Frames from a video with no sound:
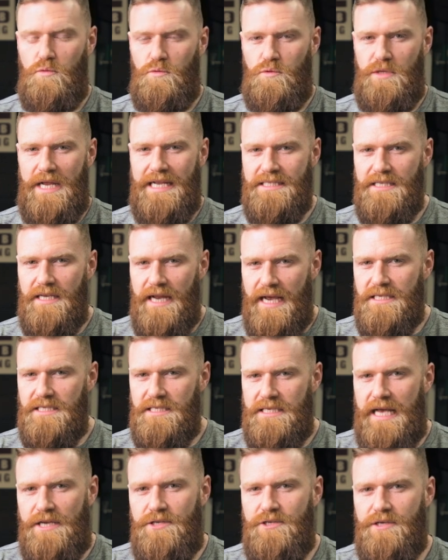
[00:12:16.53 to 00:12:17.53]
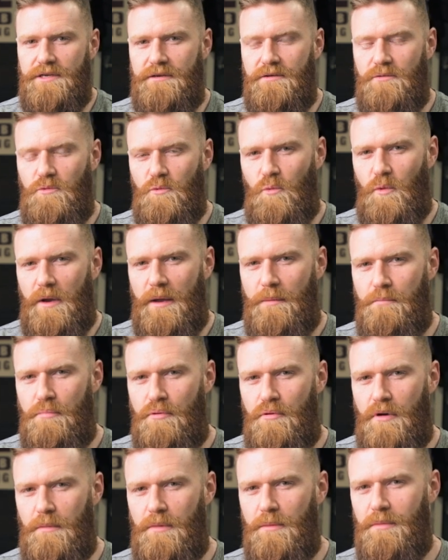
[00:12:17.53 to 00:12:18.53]
In today's session, we
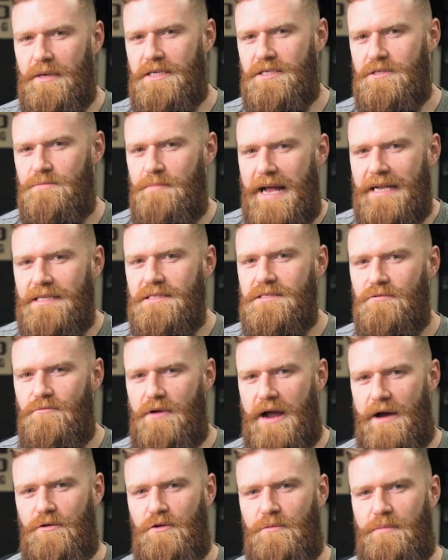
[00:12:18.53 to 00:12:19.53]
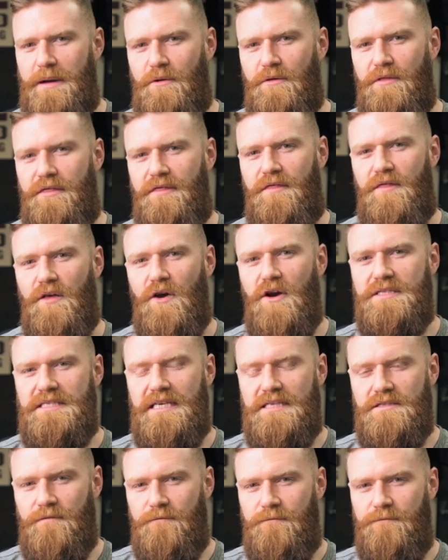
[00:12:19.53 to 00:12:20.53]
probably spent around about
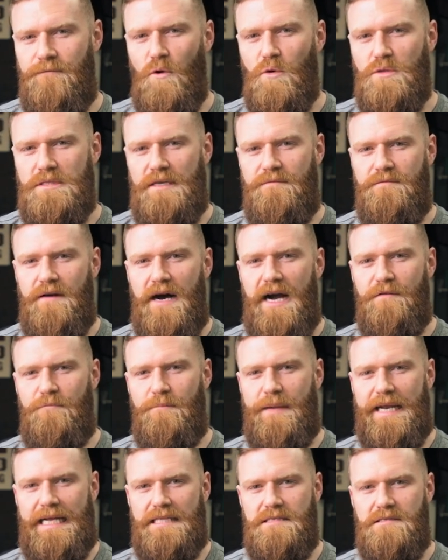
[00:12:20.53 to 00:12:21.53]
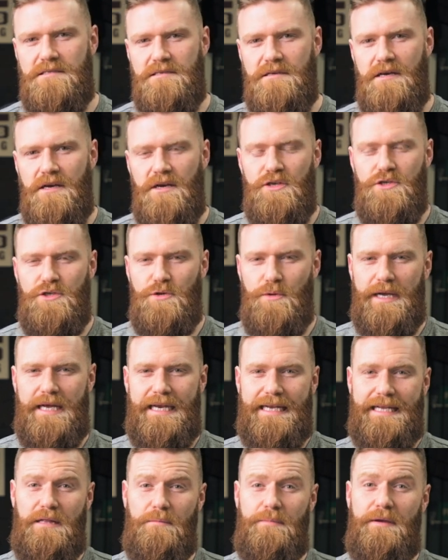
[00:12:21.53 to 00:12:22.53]
30 to 45 minutes doing a
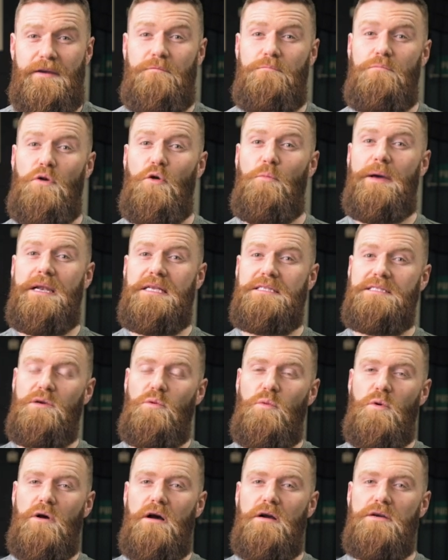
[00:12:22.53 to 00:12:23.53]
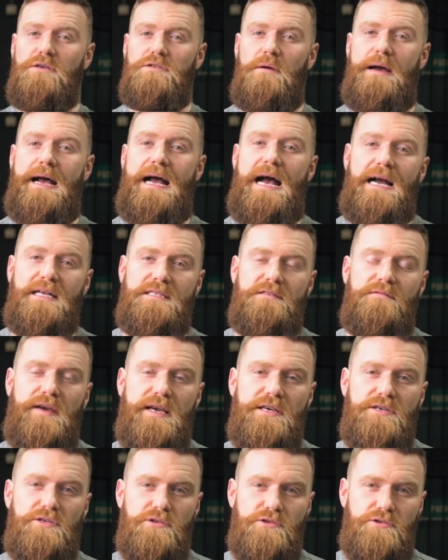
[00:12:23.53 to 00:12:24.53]
little bit of mobility work, some
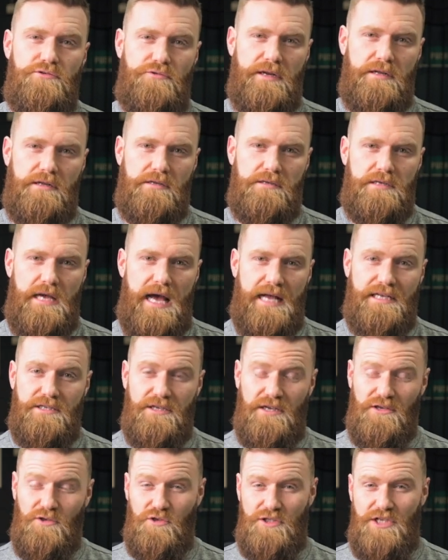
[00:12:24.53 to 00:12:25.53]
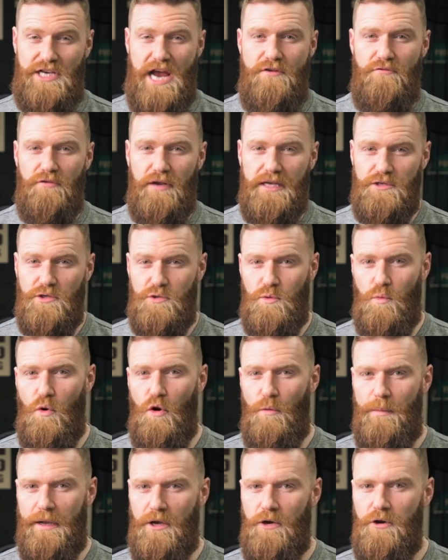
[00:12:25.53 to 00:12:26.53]
activation drills, and generally just
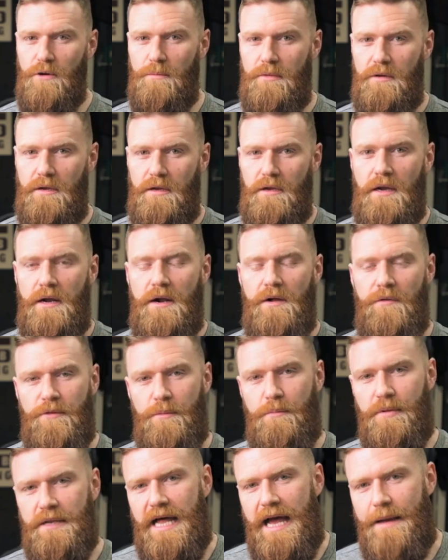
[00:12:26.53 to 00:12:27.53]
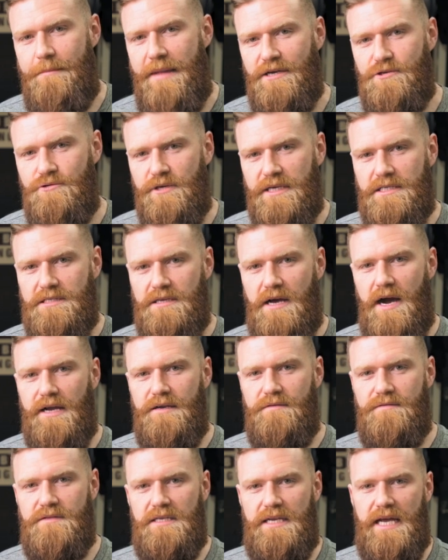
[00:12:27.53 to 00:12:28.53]
warming up. The plyometric side
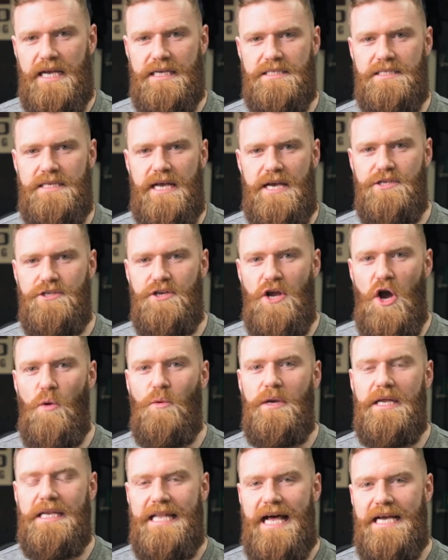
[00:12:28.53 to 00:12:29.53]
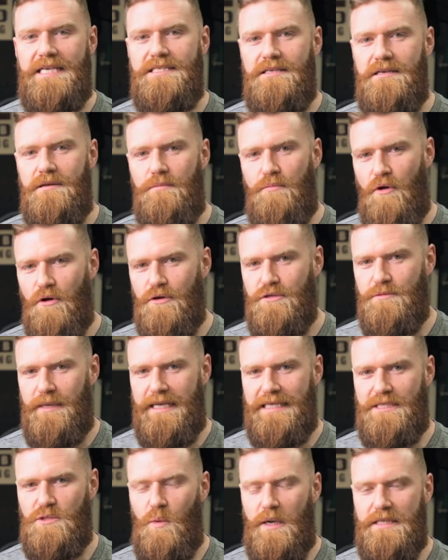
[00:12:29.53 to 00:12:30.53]
of today's session only lasted
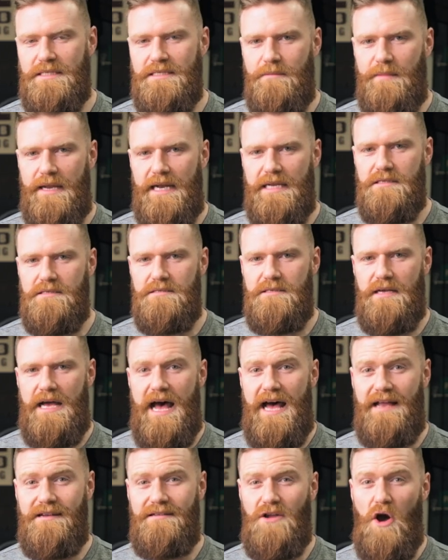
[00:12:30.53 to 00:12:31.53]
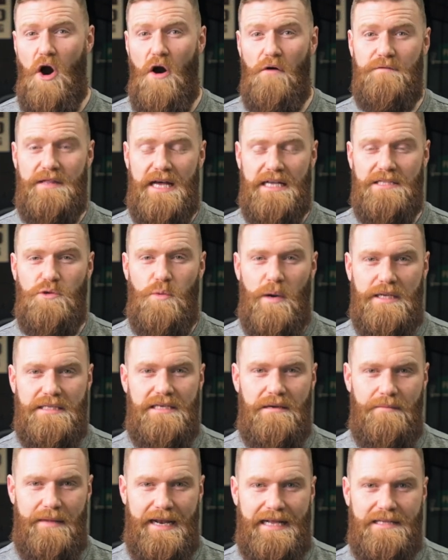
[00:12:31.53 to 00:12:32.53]
approximately 20 minutes, and of that
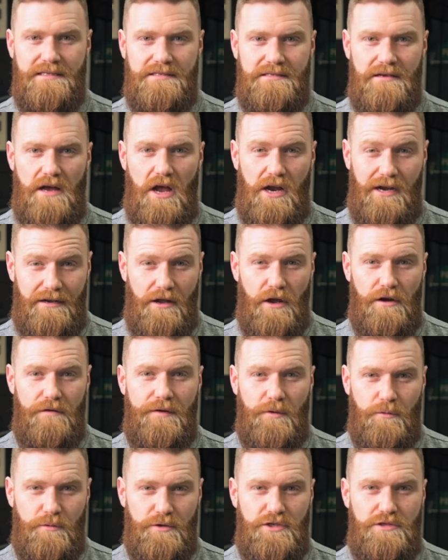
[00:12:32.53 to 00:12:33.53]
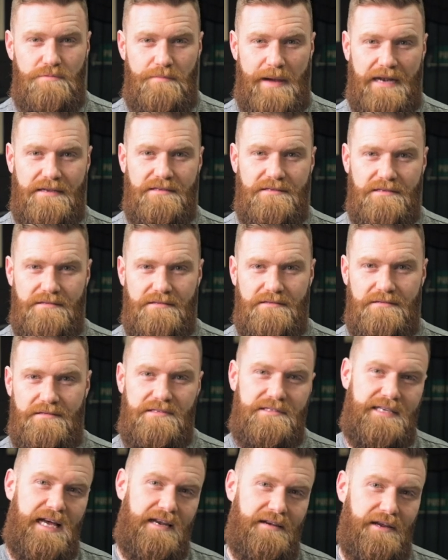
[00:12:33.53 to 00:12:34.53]
20 minutes, a lot of it was spent
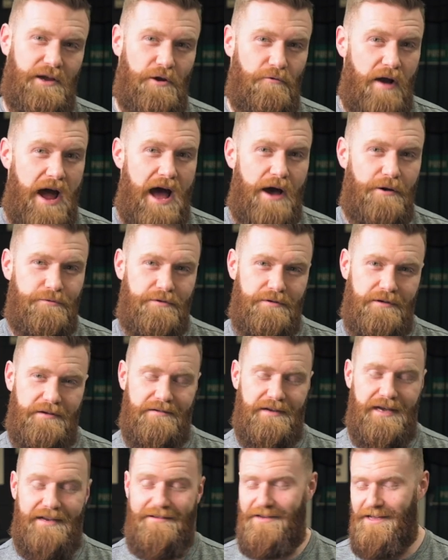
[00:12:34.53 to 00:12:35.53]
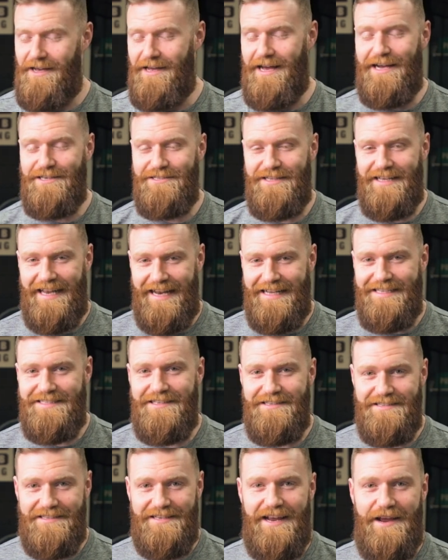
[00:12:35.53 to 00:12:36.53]
standing around, and actually an
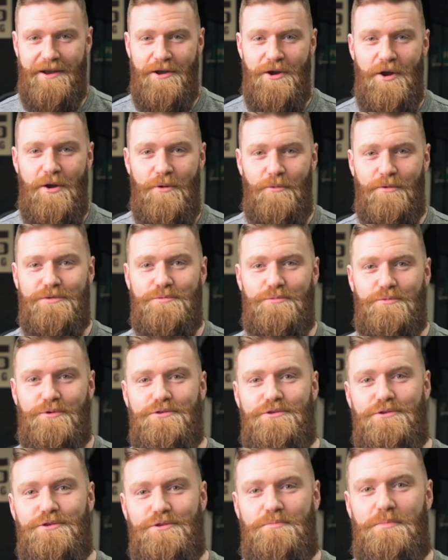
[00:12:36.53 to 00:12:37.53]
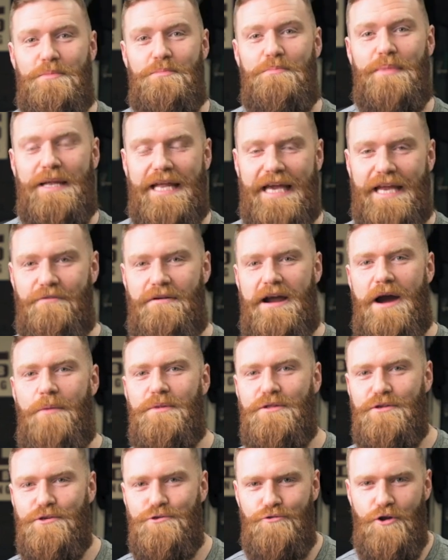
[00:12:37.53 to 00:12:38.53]
instance today was just playing around
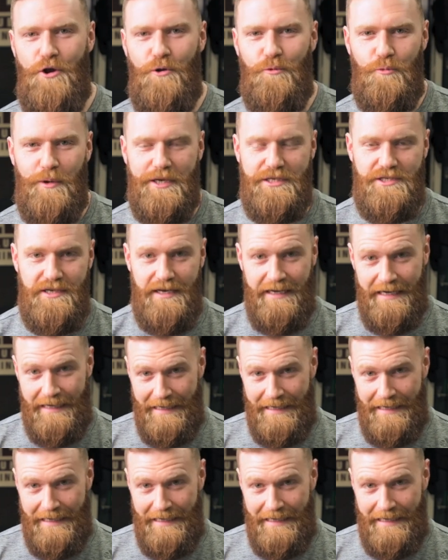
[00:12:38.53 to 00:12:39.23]
with the drone, which